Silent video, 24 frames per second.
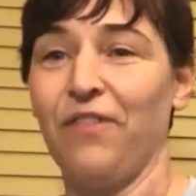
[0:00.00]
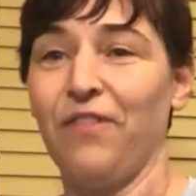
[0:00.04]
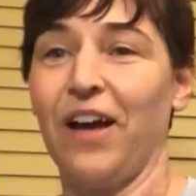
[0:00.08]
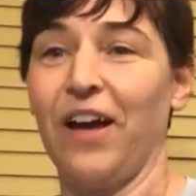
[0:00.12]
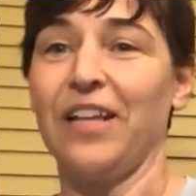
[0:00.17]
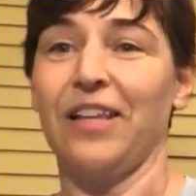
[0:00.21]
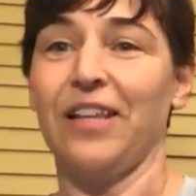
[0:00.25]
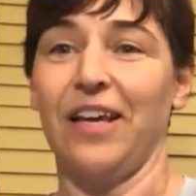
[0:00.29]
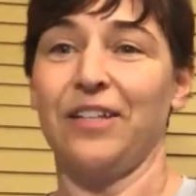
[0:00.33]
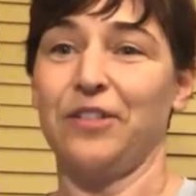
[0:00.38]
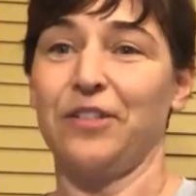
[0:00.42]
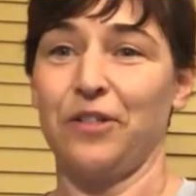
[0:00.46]
I
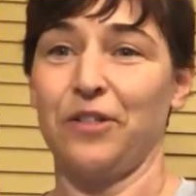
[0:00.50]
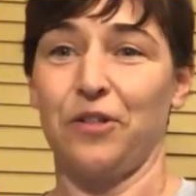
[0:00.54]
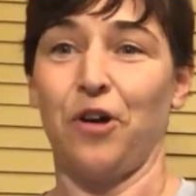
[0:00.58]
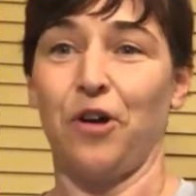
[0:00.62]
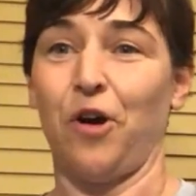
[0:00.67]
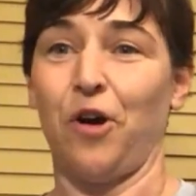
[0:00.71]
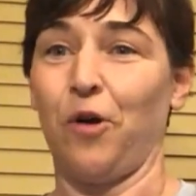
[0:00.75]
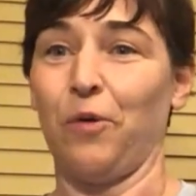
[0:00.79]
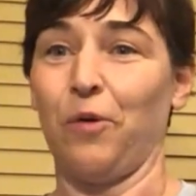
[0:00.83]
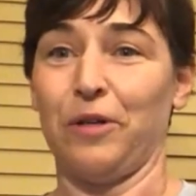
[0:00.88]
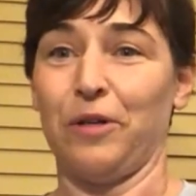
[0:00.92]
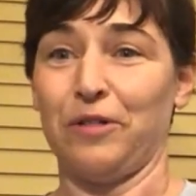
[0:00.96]
like to
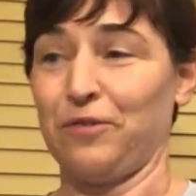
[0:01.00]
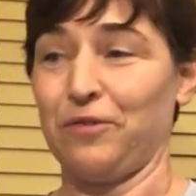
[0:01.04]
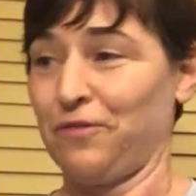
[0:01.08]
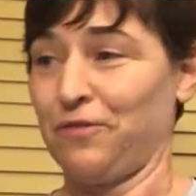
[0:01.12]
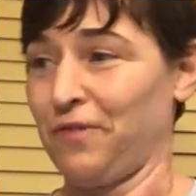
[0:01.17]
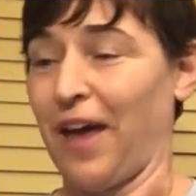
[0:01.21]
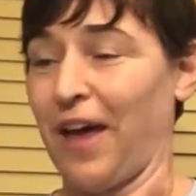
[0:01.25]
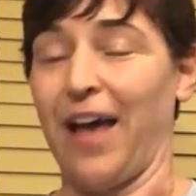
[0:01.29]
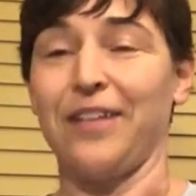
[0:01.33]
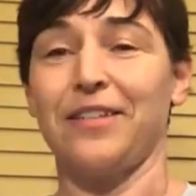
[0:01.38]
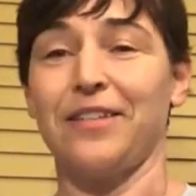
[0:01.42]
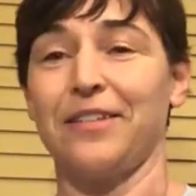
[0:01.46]
go as
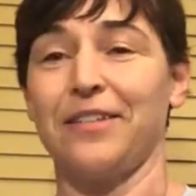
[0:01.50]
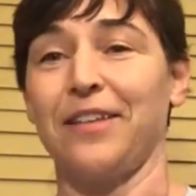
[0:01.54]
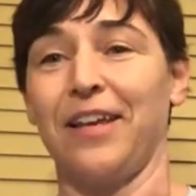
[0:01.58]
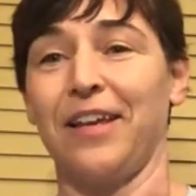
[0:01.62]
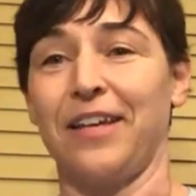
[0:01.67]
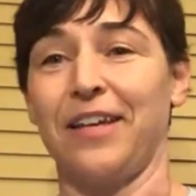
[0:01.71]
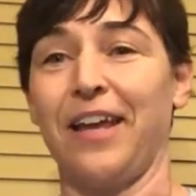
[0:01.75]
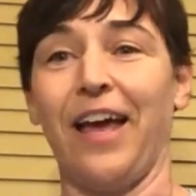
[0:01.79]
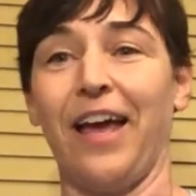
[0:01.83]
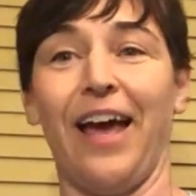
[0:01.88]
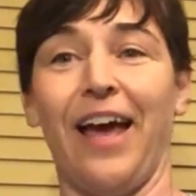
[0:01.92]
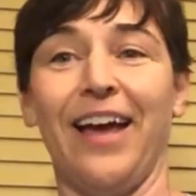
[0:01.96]
fast as I
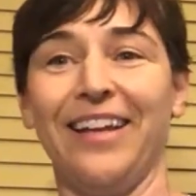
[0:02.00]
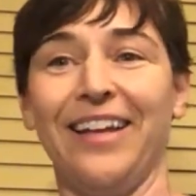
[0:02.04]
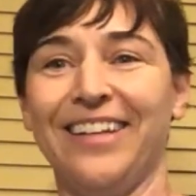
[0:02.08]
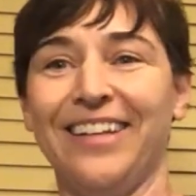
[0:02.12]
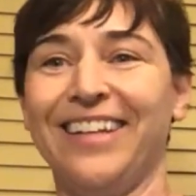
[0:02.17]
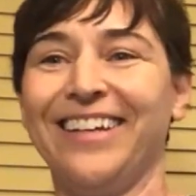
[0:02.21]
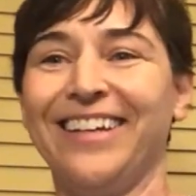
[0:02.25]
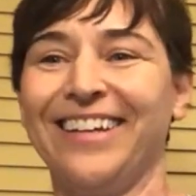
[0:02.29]
can.